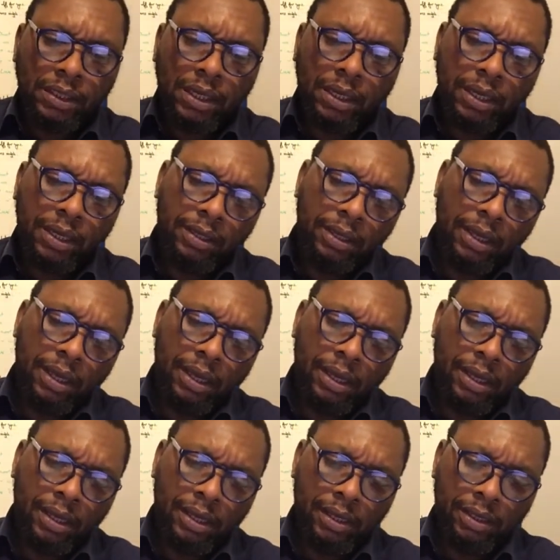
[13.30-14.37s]
in
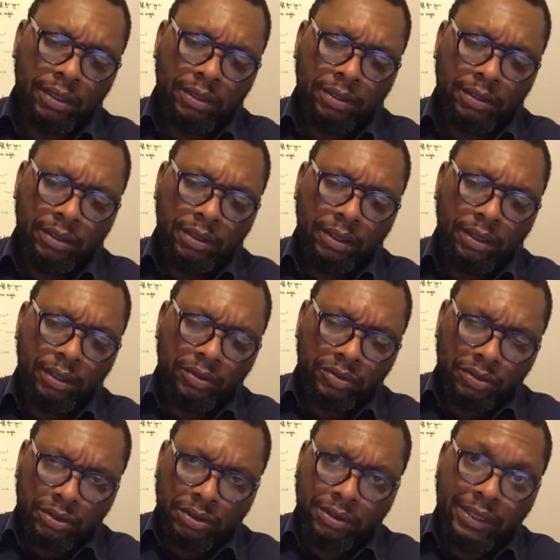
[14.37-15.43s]
uh, in
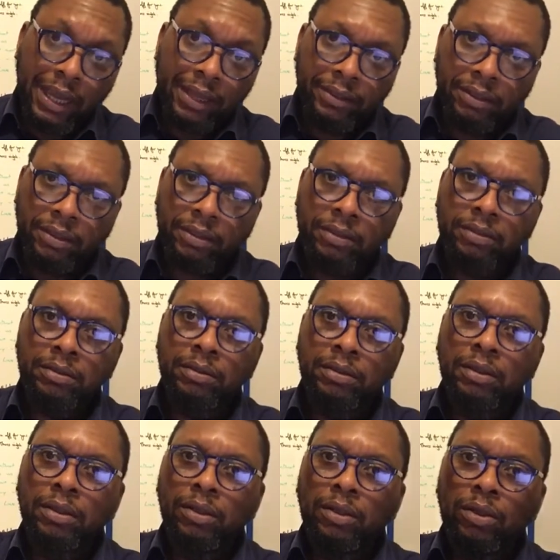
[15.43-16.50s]
Daniel,
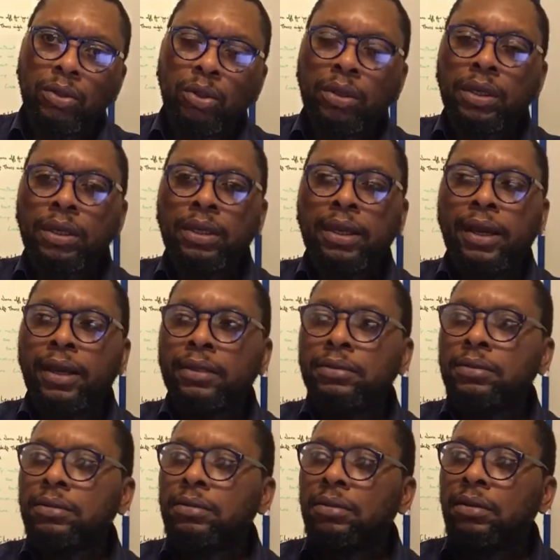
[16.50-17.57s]
looking at
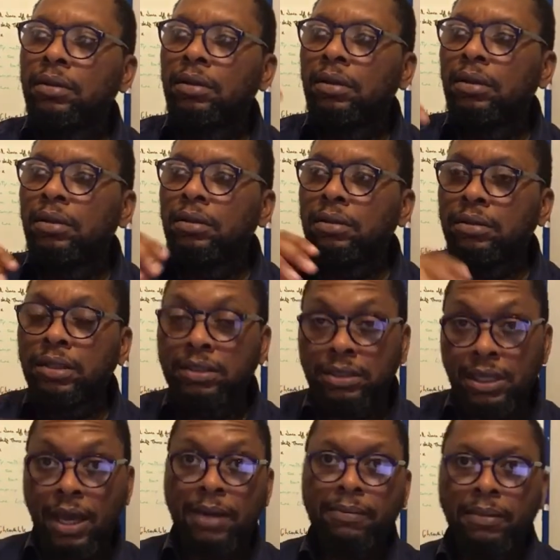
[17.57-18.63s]
the
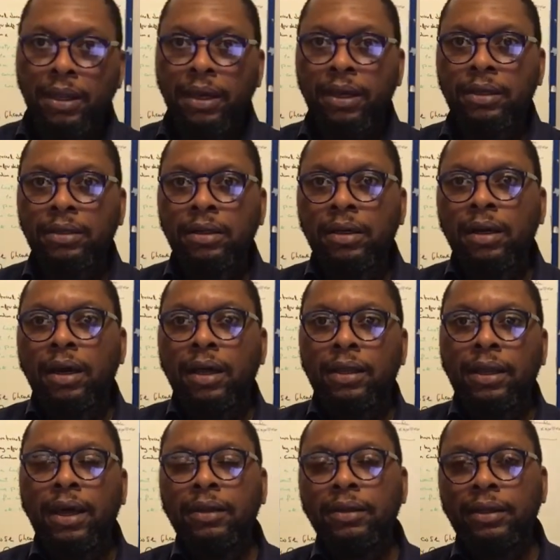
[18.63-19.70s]
timeline and
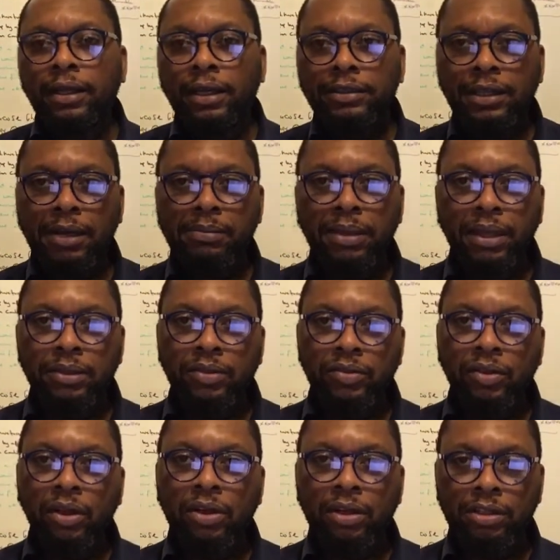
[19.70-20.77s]
how that that timeline is
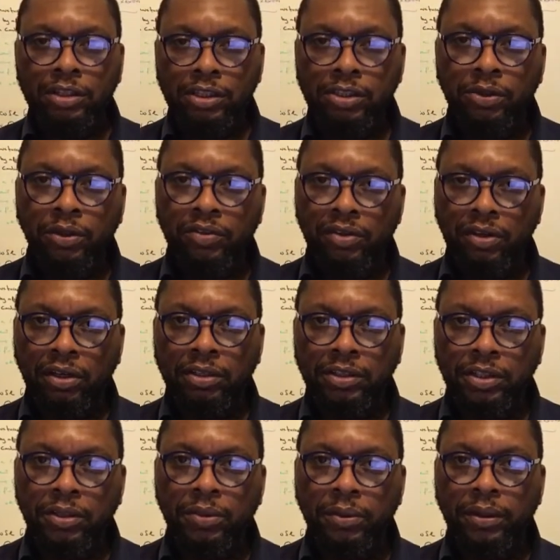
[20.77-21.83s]
not continuous or
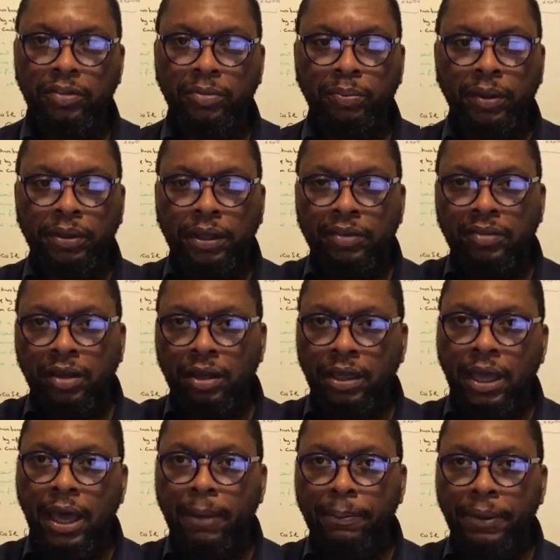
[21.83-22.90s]
contiguous, but there's a
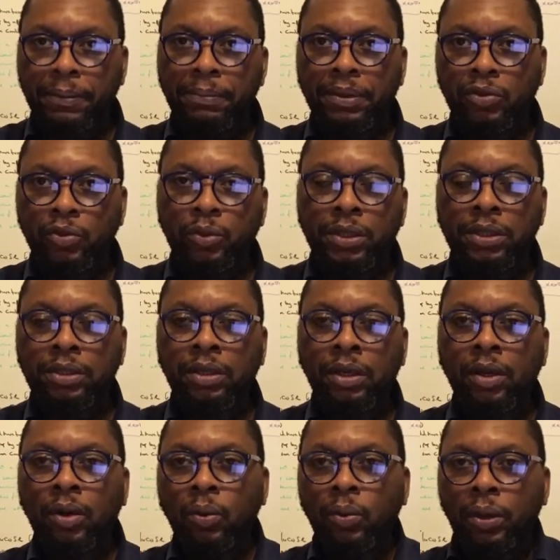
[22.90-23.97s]
gap in between
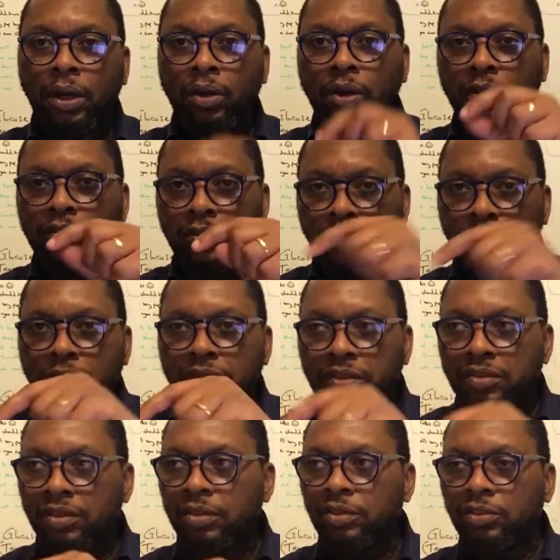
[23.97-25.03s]
where God
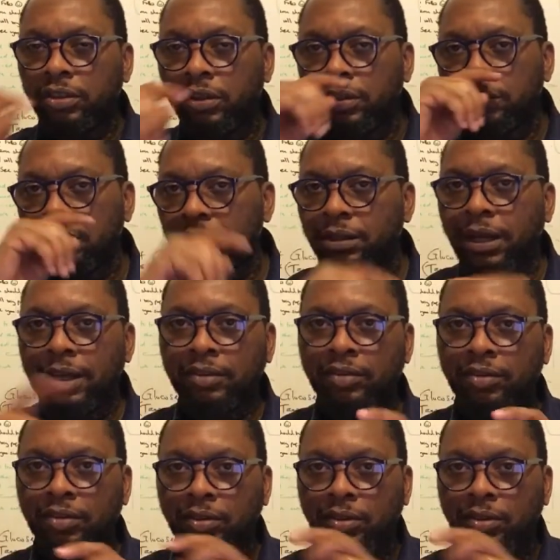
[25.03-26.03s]
squeezes in the church, and that